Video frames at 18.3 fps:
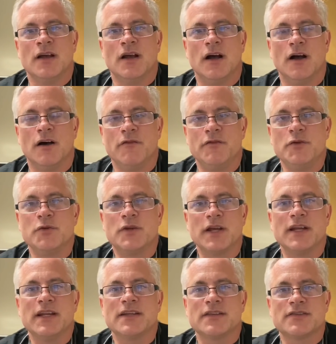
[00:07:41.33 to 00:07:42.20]
of you
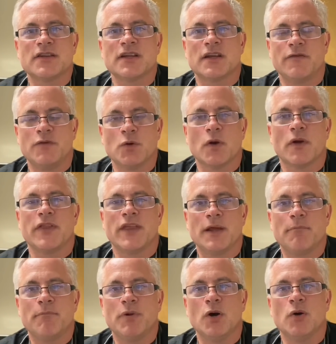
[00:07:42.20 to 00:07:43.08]
getting sick if you were on
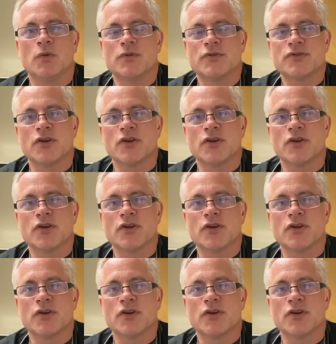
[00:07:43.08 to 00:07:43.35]
that boat.